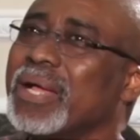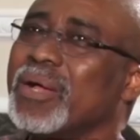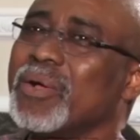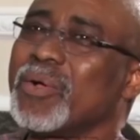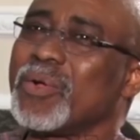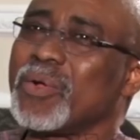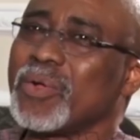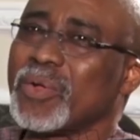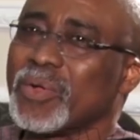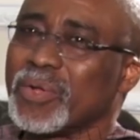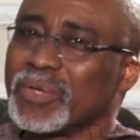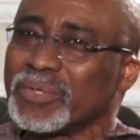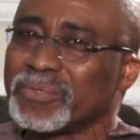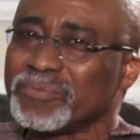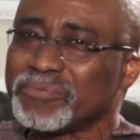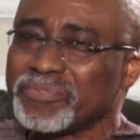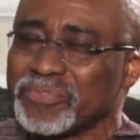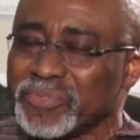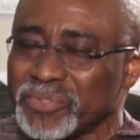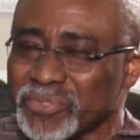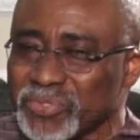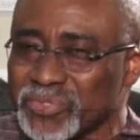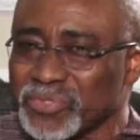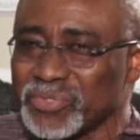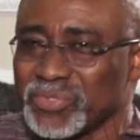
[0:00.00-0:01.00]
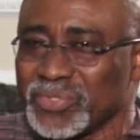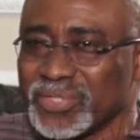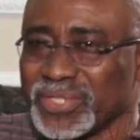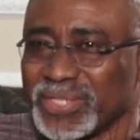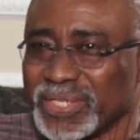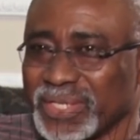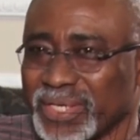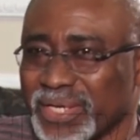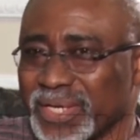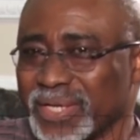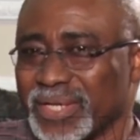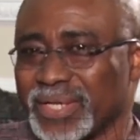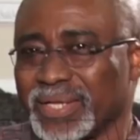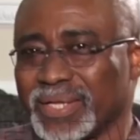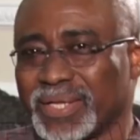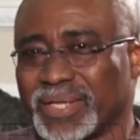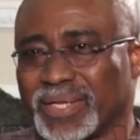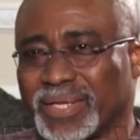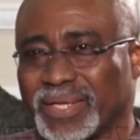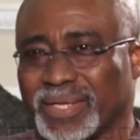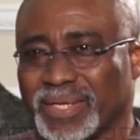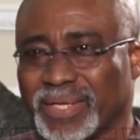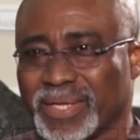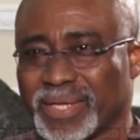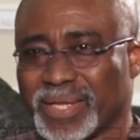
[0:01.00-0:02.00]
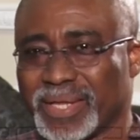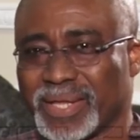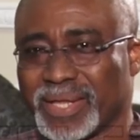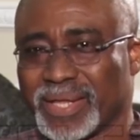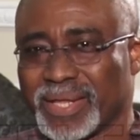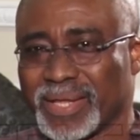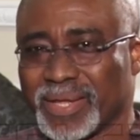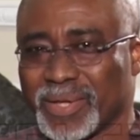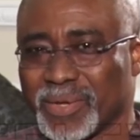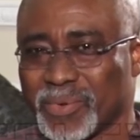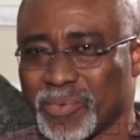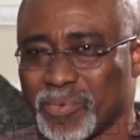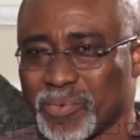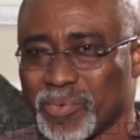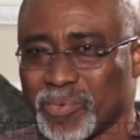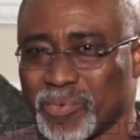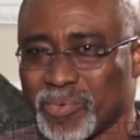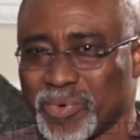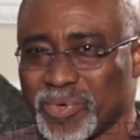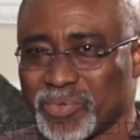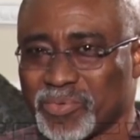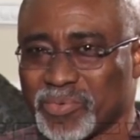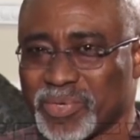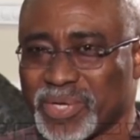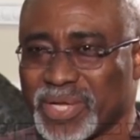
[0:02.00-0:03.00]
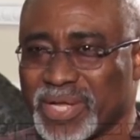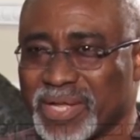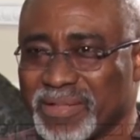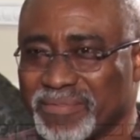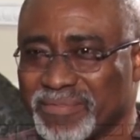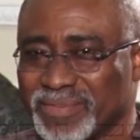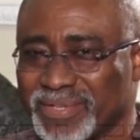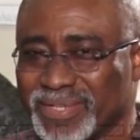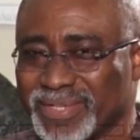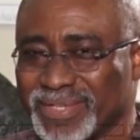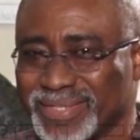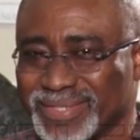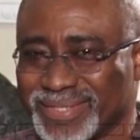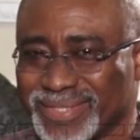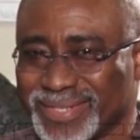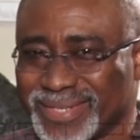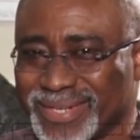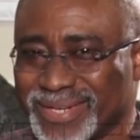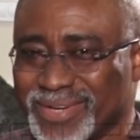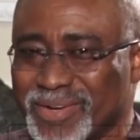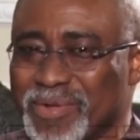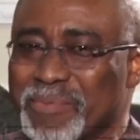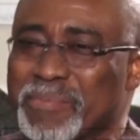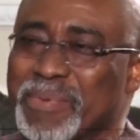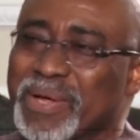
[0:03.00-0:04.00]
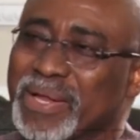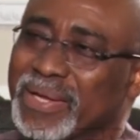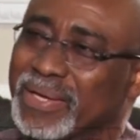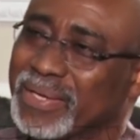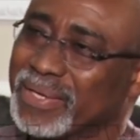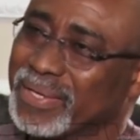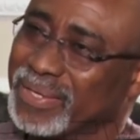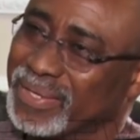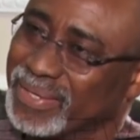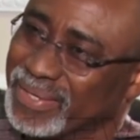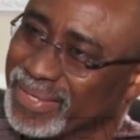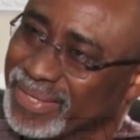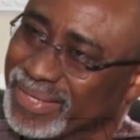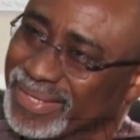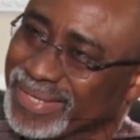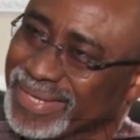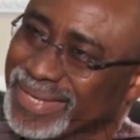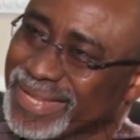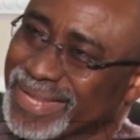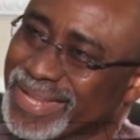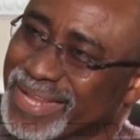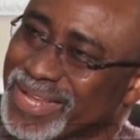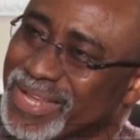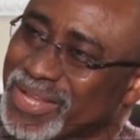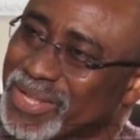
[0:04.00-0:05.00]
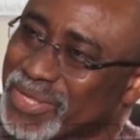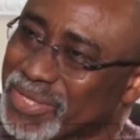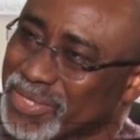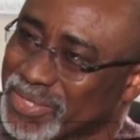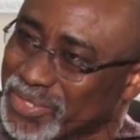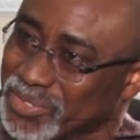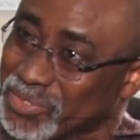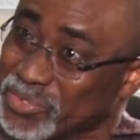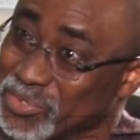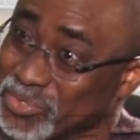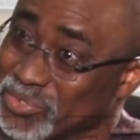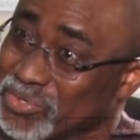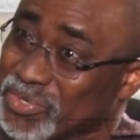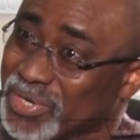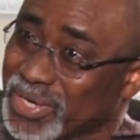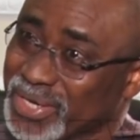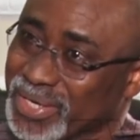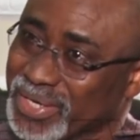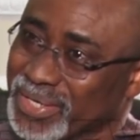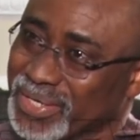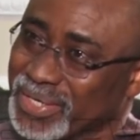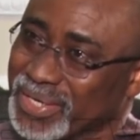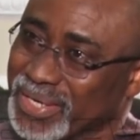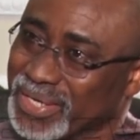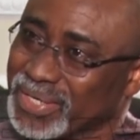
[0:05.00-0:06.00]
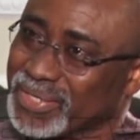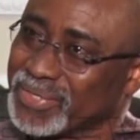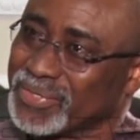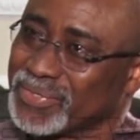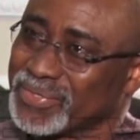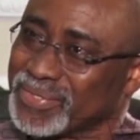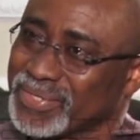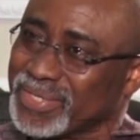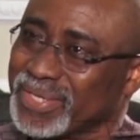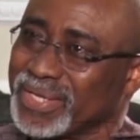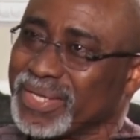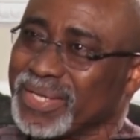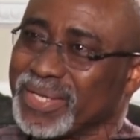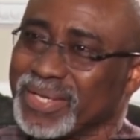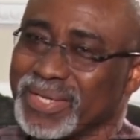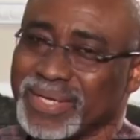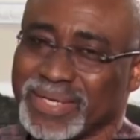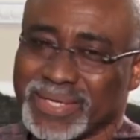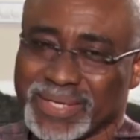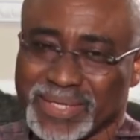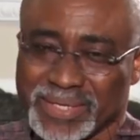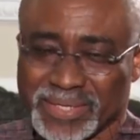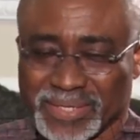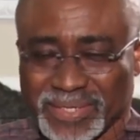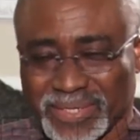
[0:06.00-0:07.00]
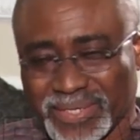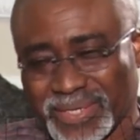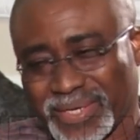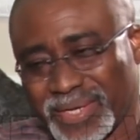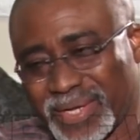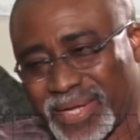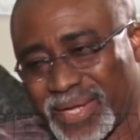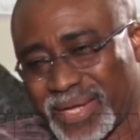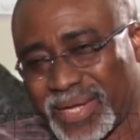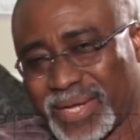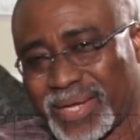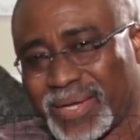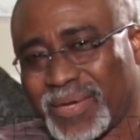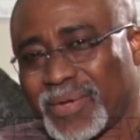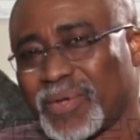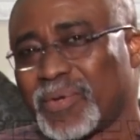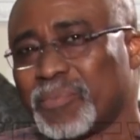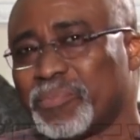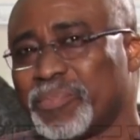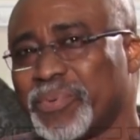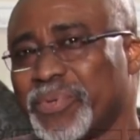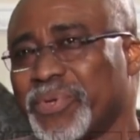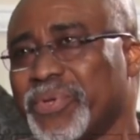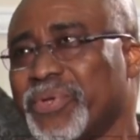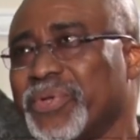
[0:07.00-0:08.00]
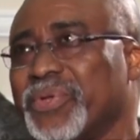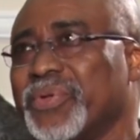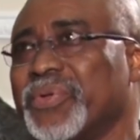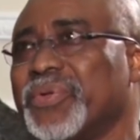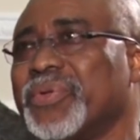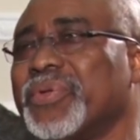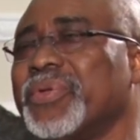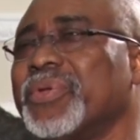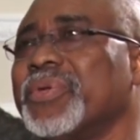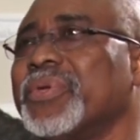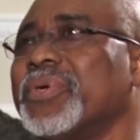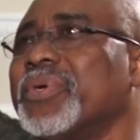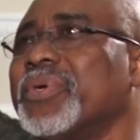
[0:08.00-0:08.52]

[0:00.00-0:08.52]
Unfortunately, what we're having is an anomaly. Usually, like you said, a long period